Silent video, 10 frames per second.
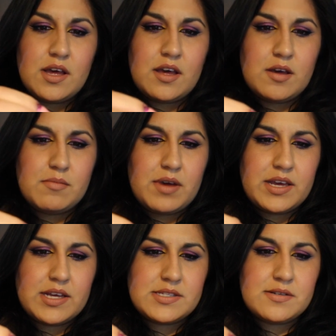
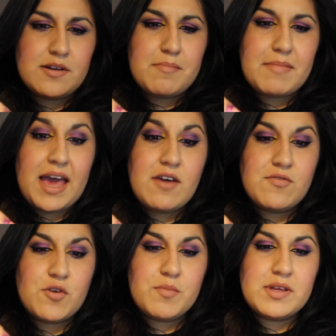I guess they're a
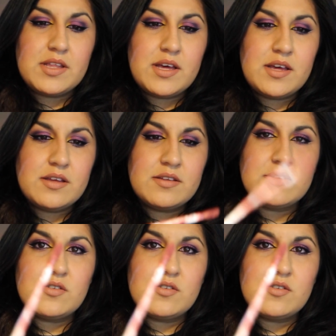matte formula,